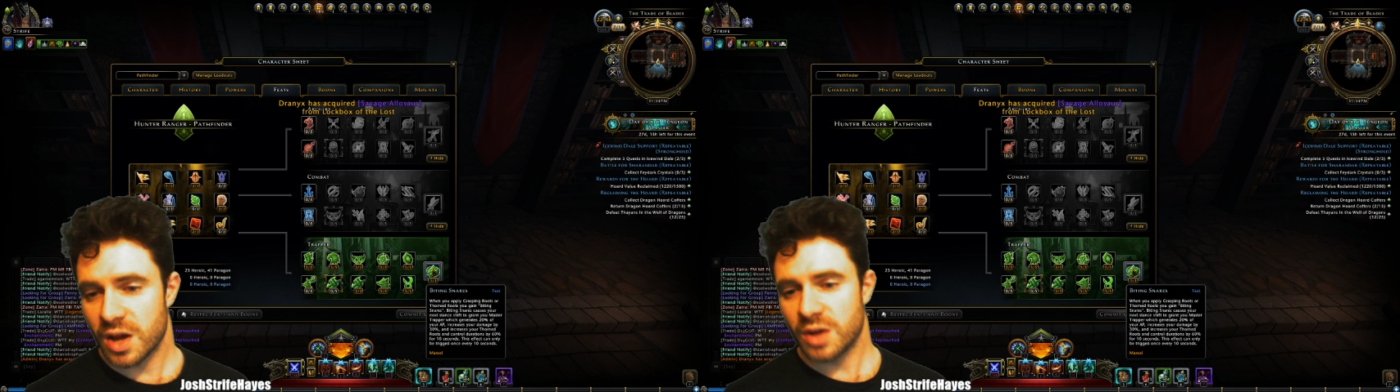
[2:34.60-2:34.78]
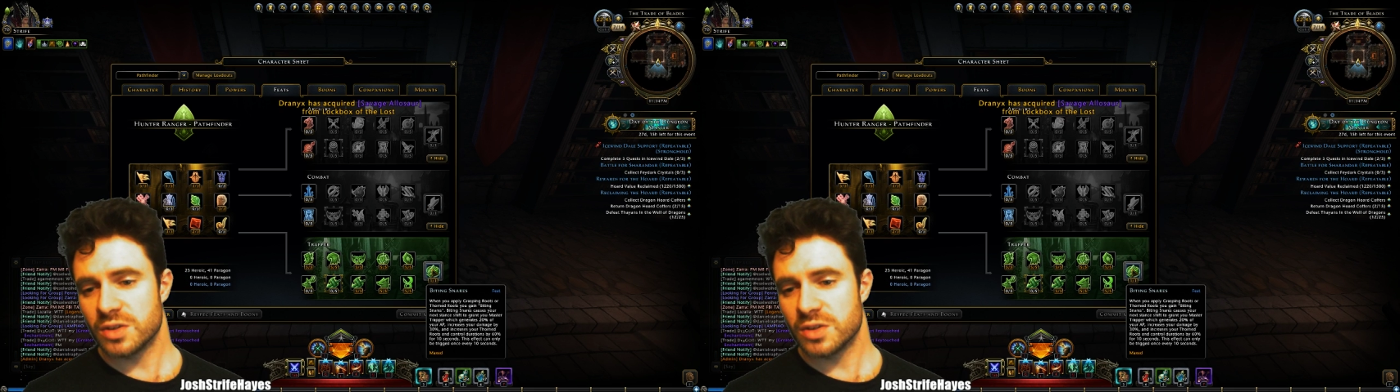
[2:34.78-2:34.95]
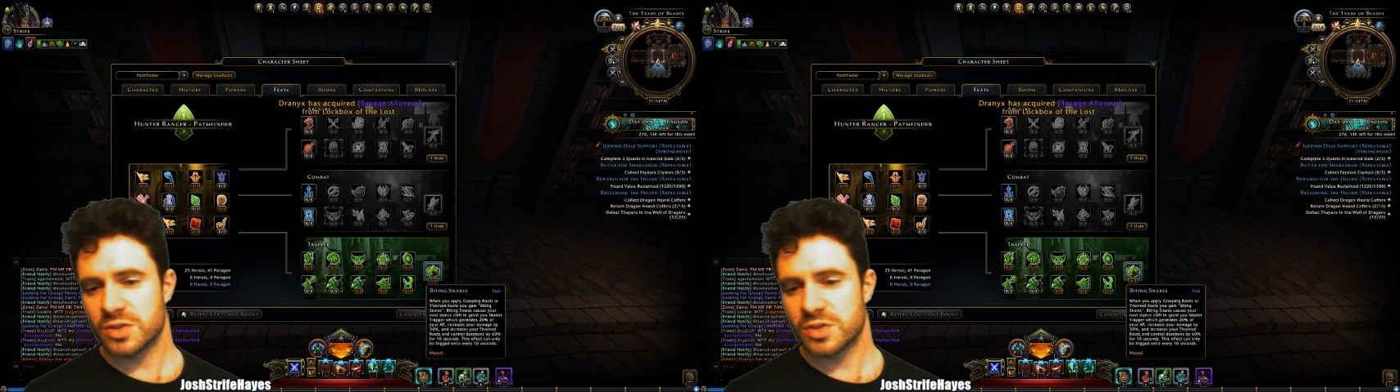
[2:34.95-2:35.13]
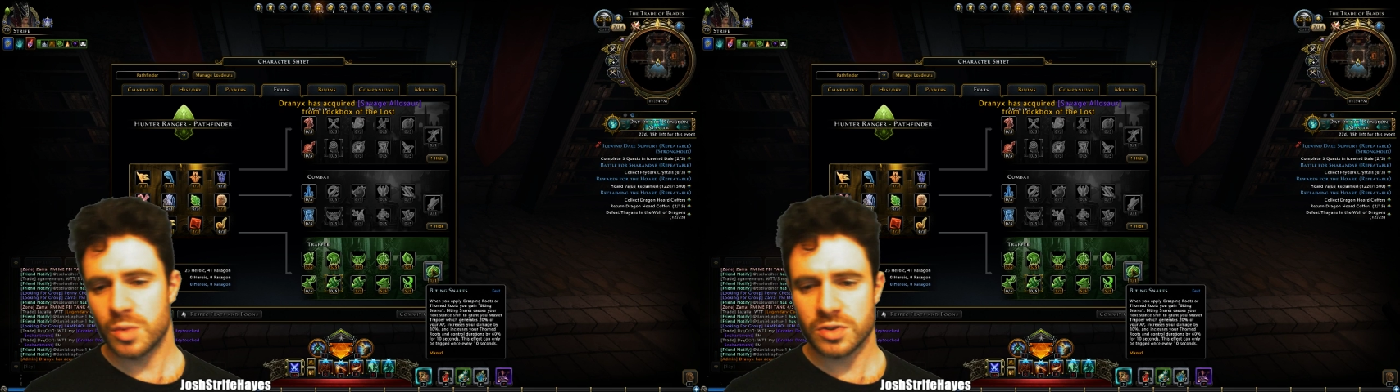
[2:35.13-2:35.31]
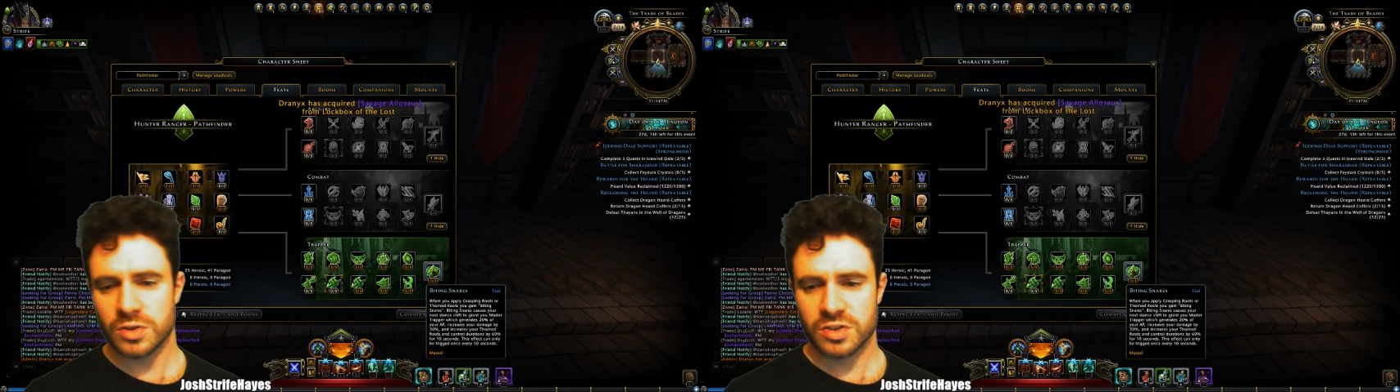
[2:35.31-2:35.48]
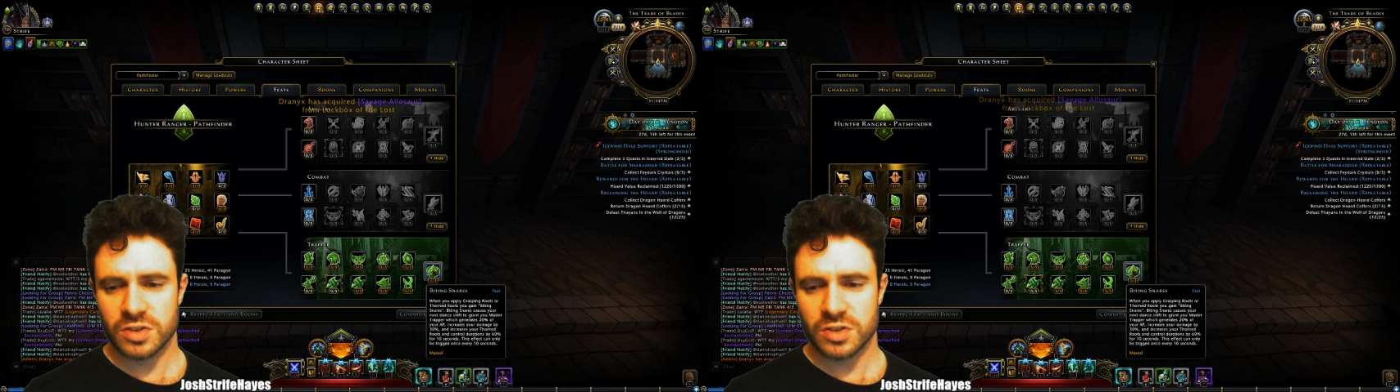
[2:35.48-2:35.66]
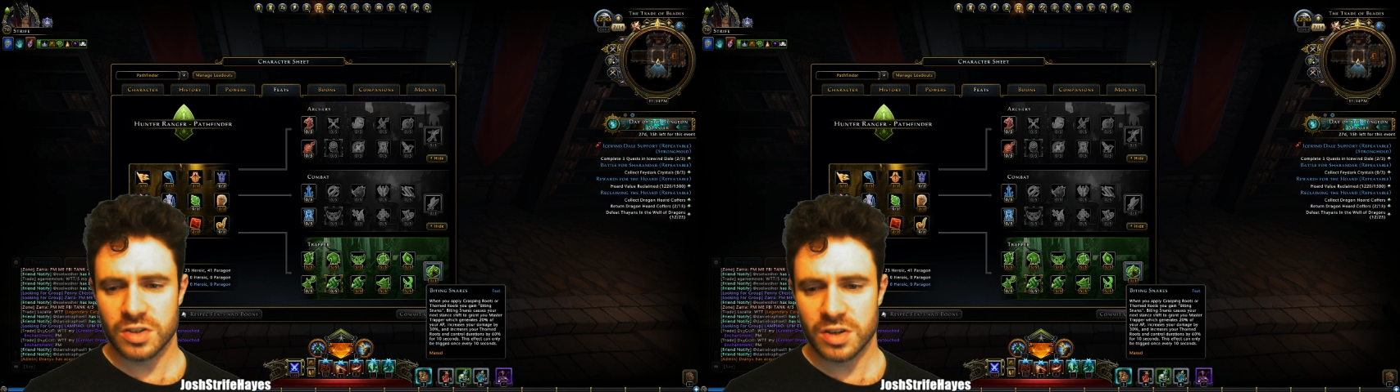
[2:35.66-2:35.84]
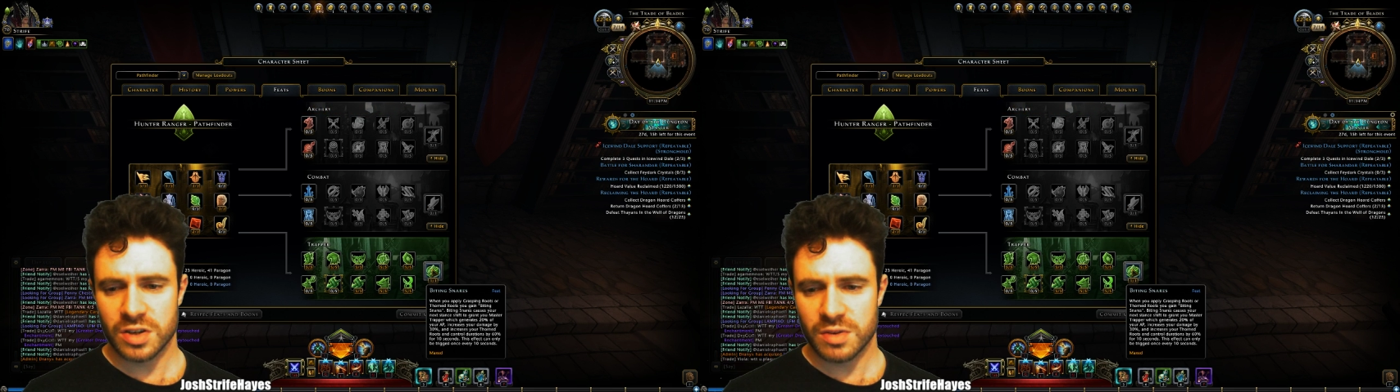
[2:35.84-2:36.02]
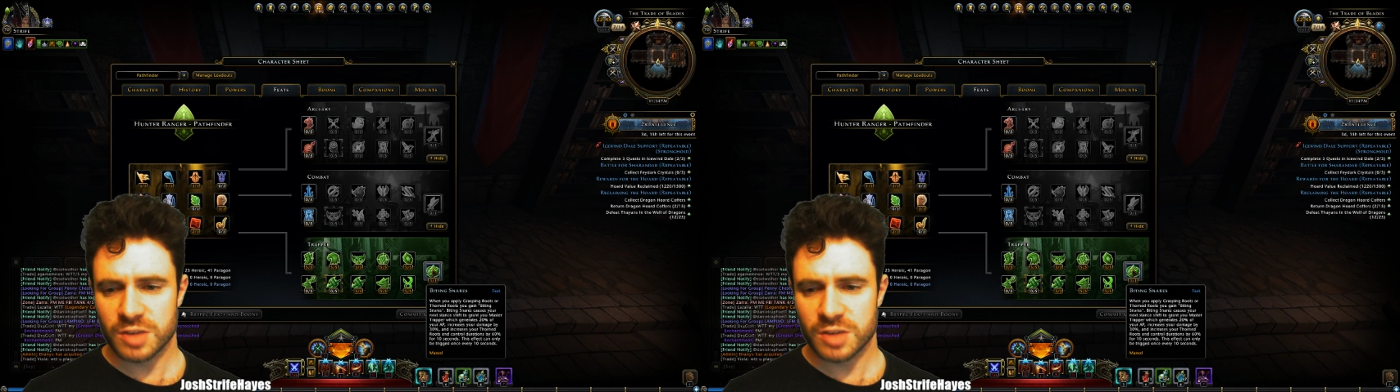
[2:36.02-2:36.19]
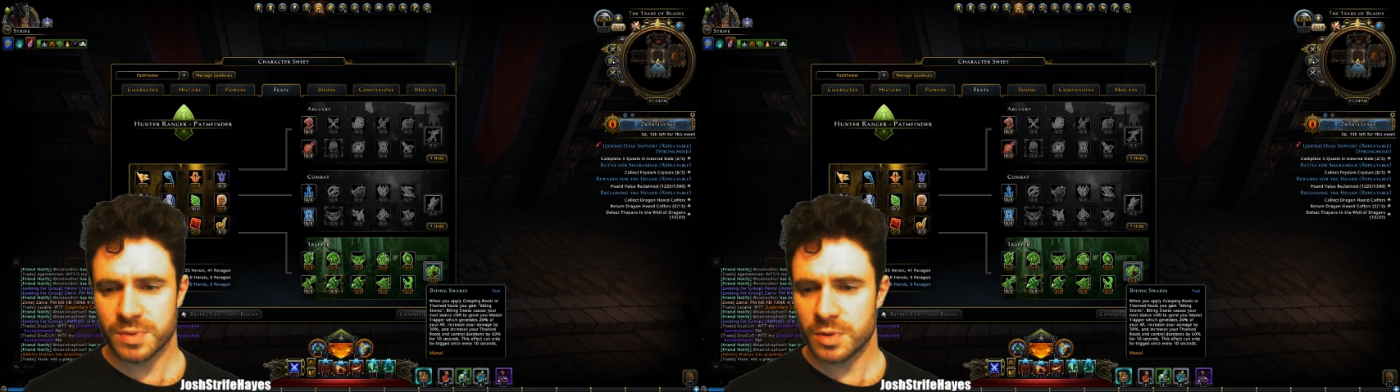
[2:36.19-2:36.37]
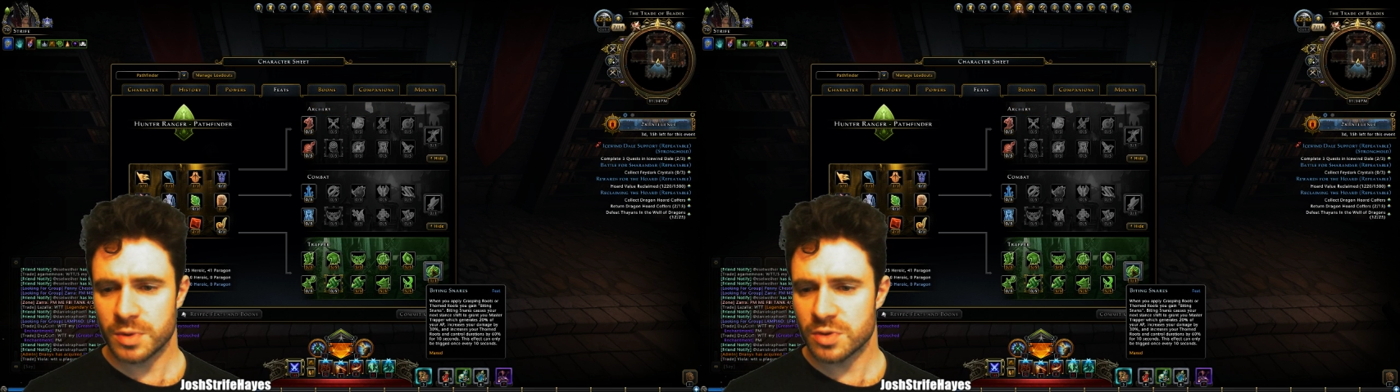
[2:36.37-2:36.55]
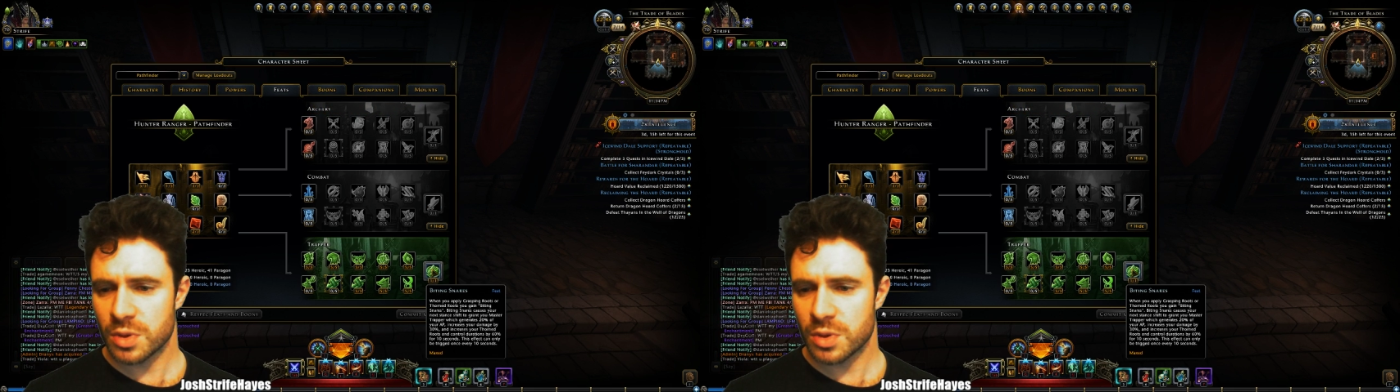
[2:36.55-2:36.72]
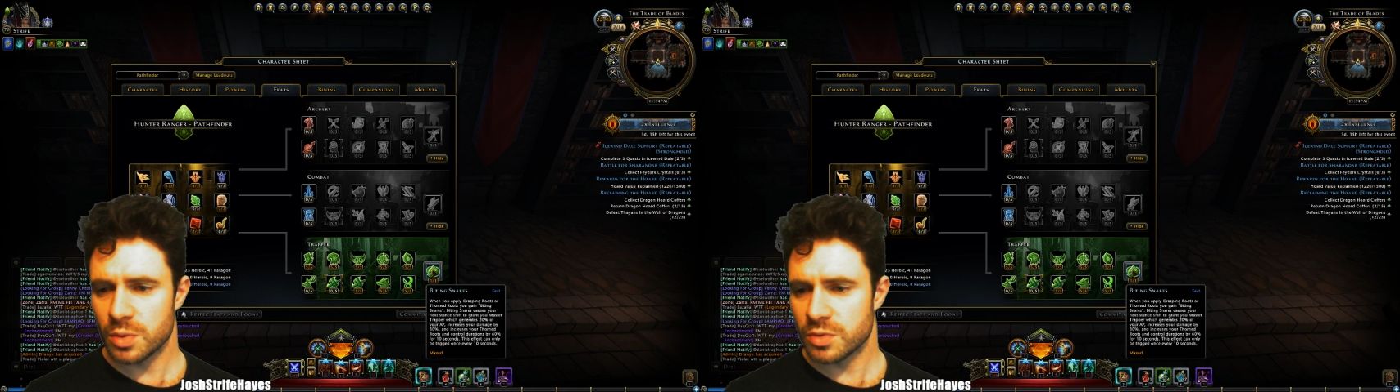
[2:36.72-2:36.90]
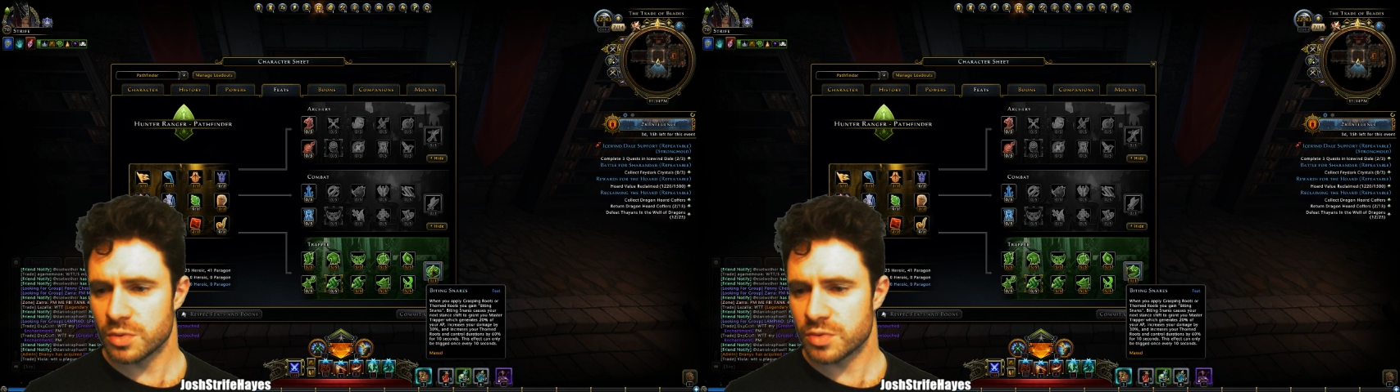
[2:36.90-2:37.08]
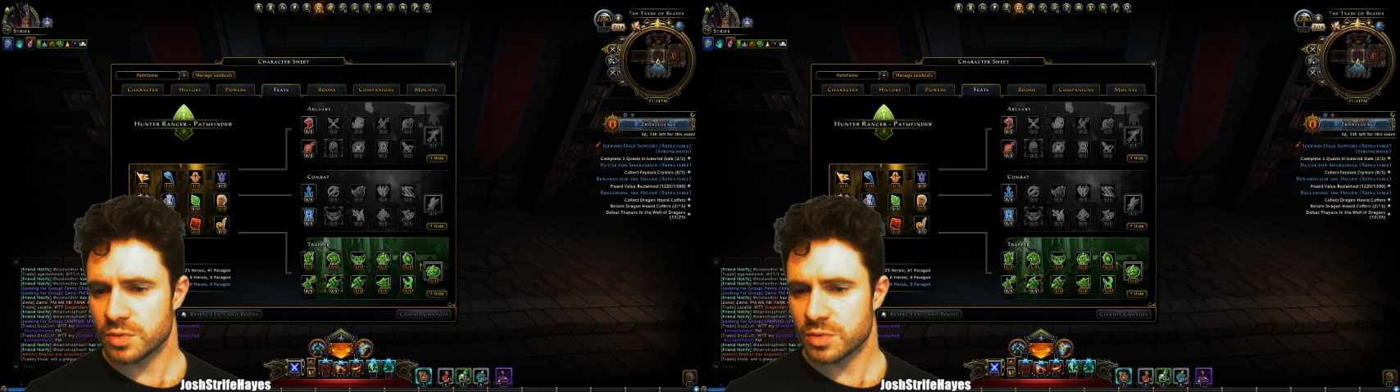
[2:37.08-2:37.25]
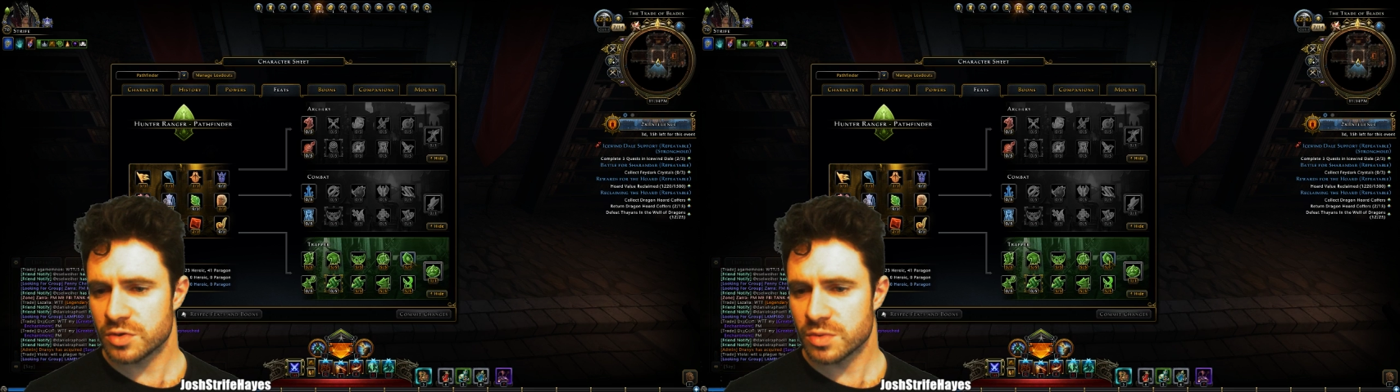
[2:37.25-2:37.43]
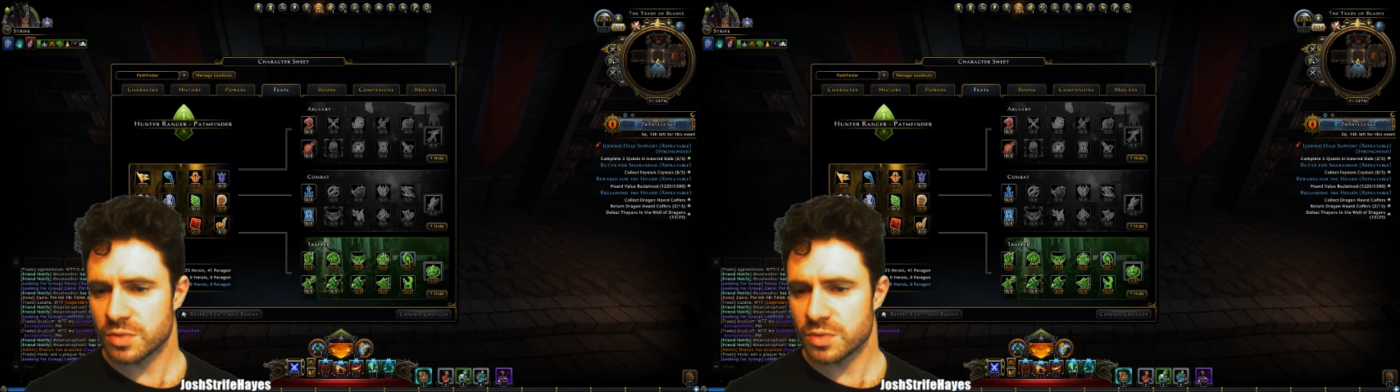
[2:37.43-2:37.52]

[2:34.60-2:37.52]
So what's grasping roots and thorned roots?